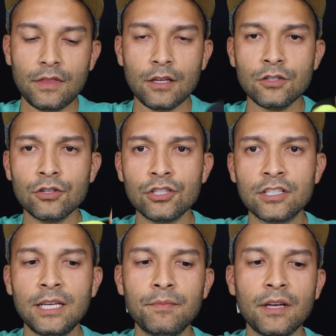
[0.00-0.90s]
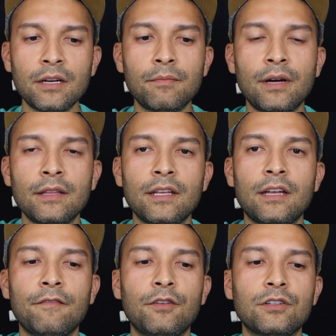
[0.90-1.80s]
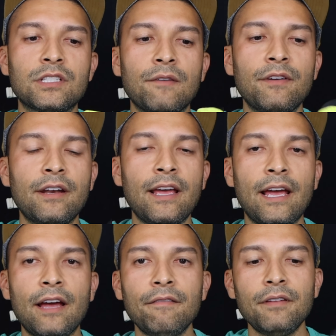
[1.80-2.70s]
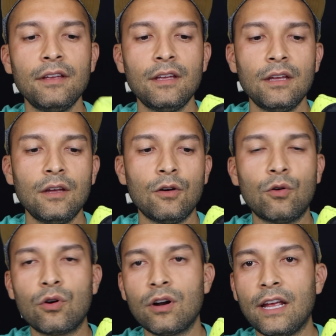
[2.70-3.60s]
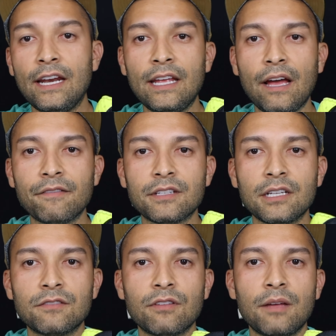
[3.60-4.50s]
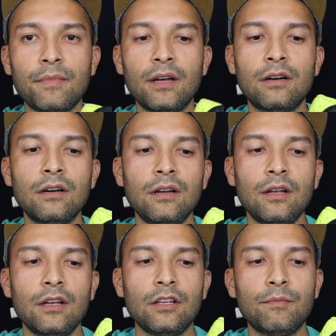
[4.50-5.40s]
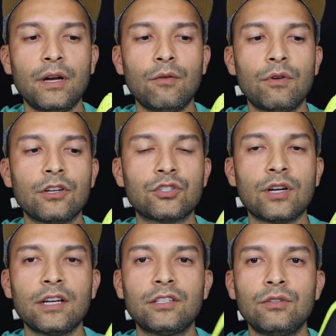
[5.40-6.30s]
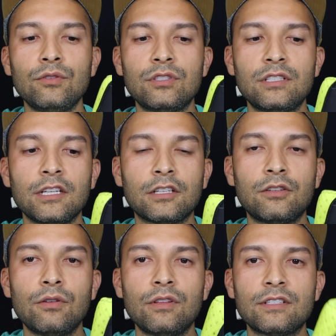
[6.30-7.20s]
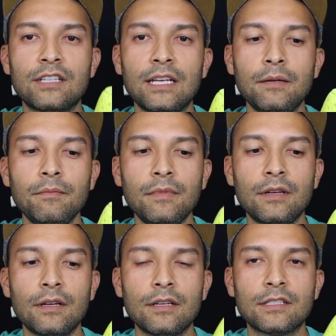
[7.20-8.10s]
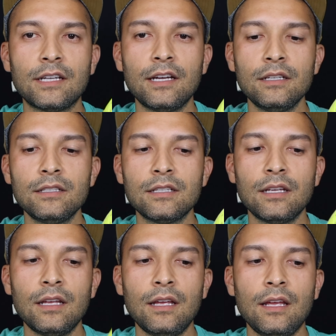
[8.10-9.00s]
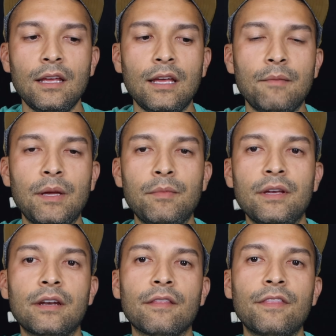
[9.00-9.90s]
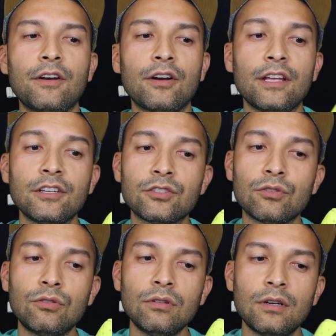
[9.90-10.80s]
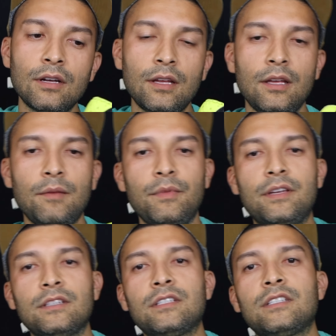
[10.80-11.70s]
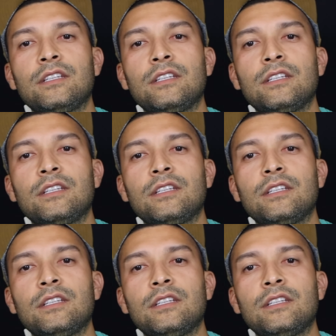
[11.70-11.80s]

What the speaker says: So just keep that in mind, that if you're a 7.5 or any half size for that matter, you might want to try to stick to the same size and maybe get a thinner insole, because this